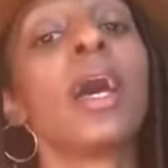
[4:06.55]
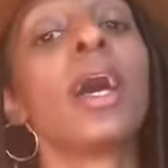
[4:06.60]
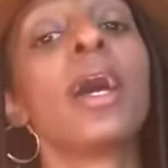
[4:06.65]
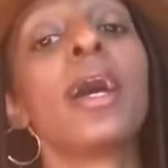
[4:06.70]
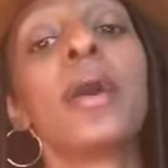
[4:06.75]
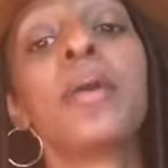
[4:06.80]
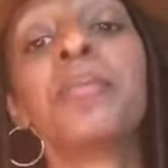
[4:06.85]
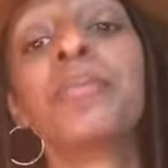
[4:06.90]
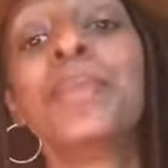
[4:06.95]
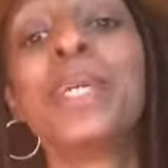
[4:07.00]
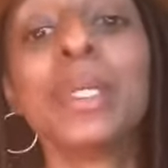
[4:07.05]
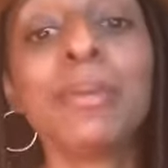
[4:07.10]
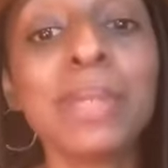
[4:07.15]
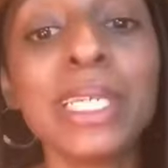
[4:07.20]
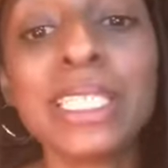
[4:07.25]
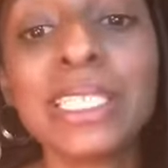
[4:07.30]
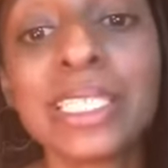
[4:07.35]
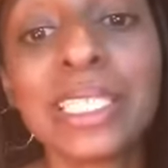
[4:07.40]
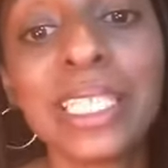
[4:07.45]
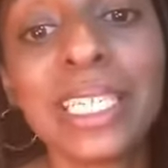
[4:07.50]

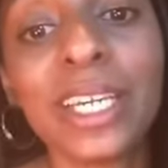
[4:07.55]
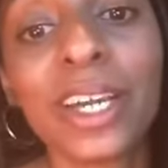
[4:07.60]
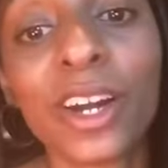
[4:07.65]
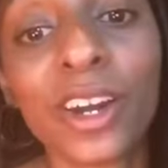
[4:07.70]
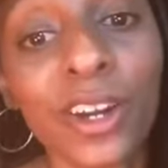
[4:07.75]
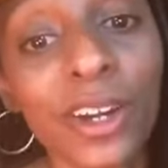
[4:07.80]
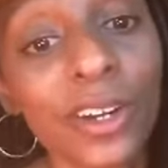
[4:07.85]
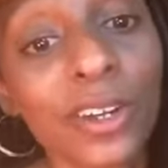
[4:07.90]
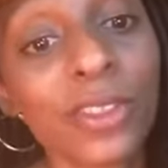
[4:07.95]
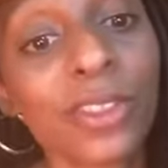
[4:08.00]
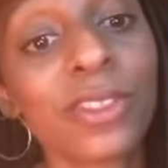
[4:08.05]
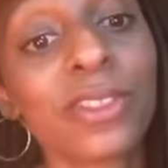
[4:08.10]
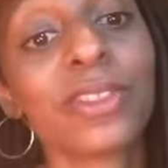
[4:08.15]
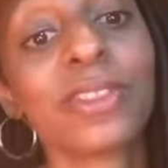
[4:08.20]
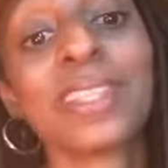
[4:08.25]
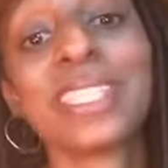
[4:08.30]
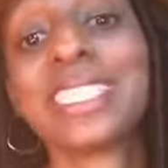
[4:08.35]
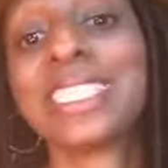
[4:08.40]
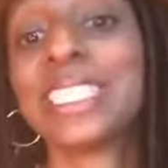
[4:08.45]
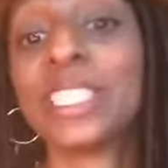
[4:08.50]
BBC Earth
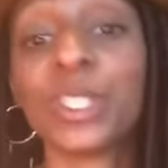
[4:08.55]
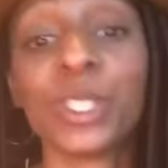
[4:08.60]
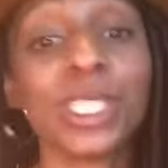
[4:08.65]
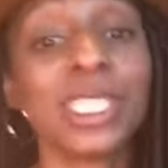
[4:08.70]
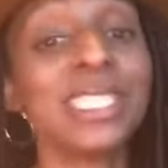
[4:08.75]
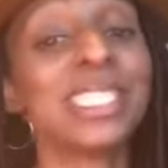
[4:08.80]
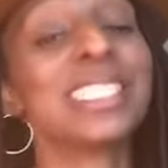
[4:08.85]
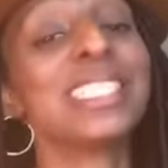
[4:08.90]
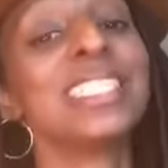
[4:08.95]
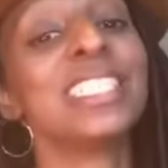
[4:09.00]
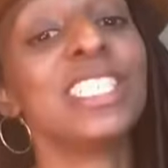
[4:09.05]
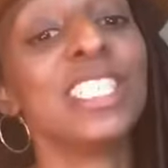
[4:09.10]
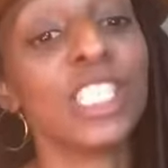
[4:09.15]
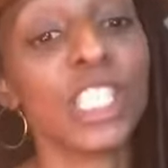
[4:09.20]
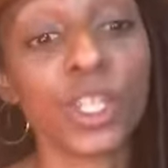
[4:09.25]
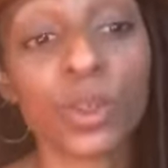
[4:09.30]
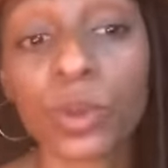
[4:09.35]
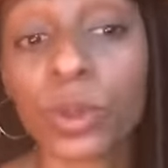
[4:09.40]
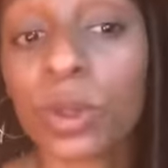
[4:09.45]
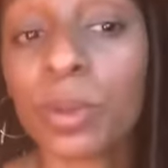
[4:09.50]
series in
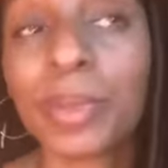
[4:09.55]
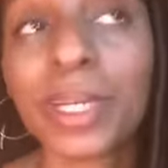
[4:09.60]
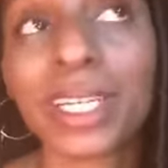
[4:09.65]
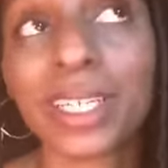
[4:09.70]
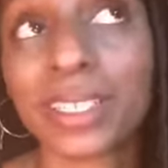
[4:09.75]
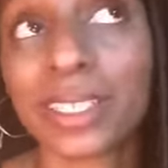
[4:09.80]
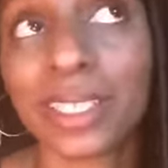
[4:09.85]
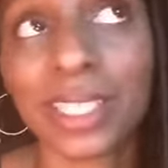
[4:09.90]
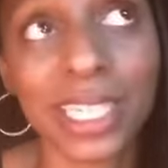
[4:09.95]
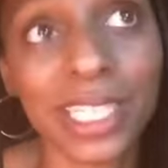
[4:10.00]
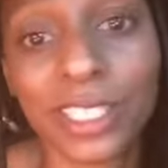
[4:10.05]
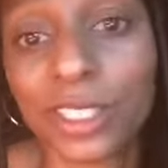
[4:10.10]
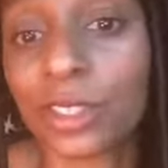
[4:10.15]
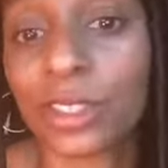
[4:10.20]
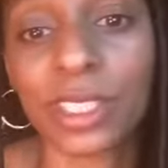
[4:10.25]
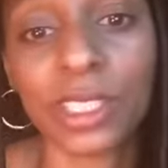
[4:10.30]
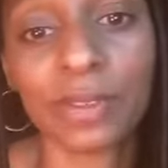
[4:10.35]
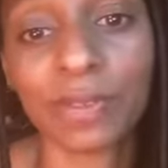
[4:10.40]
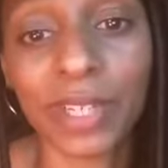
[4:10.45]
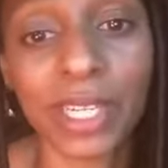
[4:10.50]
general, because
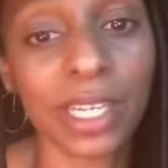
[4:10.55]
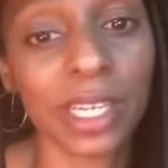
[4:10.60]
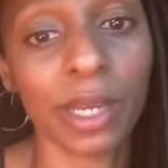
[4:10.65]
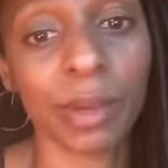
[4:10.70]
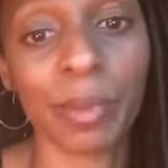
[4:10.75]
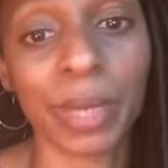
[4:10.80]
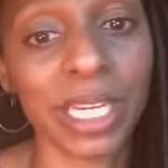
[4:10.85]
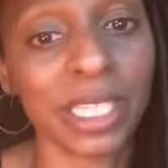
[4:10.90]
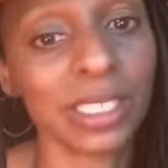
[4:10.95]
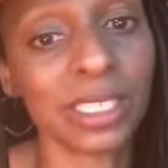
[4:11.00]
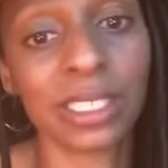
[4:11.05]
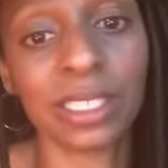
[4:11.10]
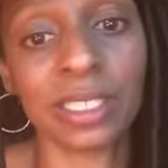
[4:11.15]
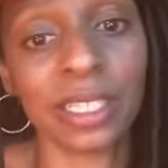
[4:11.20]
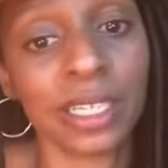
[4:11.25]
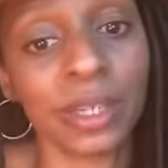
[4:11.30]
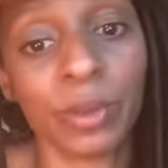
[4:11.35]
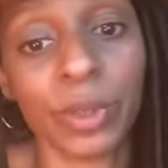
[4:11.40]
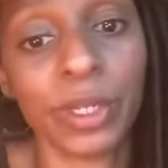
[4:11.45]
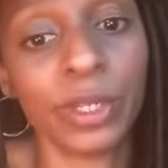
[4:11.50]
nature is fucking amazing.
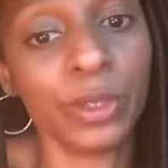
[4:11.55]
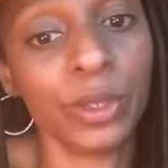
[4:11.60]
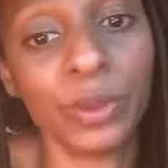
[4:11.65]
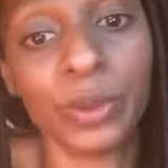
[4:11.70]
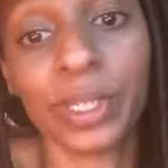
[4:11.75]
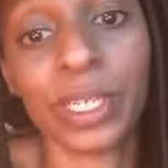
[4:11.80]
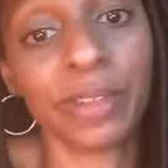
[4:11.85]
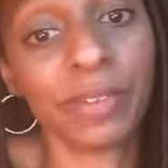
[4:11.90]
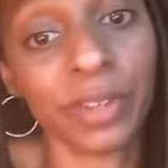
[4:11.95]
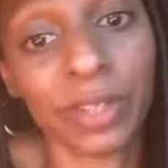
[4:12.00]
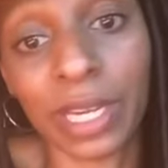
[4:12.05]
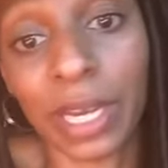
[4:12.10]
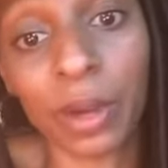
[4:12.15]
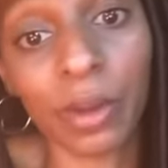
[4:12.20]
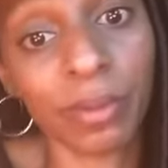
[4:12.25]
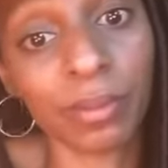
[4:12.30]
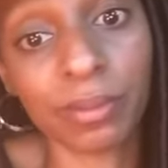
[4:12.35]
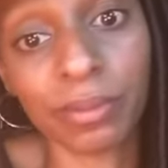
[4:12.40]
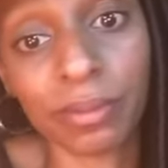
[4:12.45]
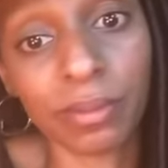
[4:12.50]
Like, what are you doing if you're
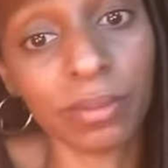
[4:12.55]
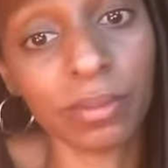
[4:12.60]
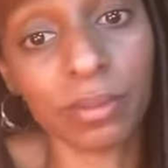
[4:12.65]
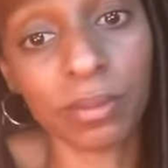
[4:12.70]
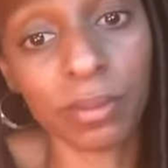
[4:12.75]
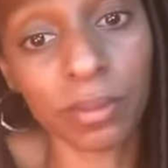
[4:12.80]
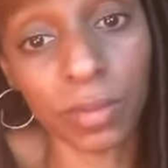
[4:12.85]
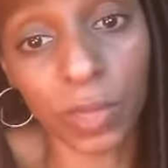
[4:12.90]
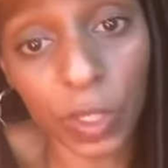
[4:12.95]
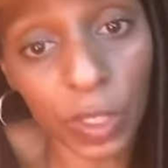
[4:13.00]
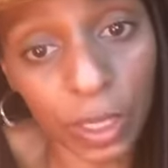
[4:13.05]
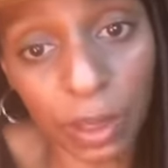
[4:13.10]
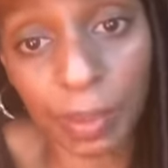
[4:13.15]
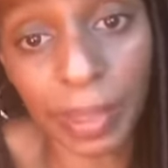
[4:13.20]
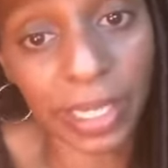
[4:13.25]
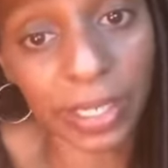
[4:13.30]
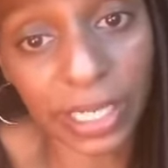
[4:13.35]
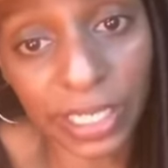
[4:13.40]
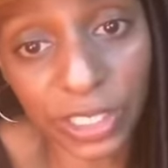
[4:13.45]
not learning about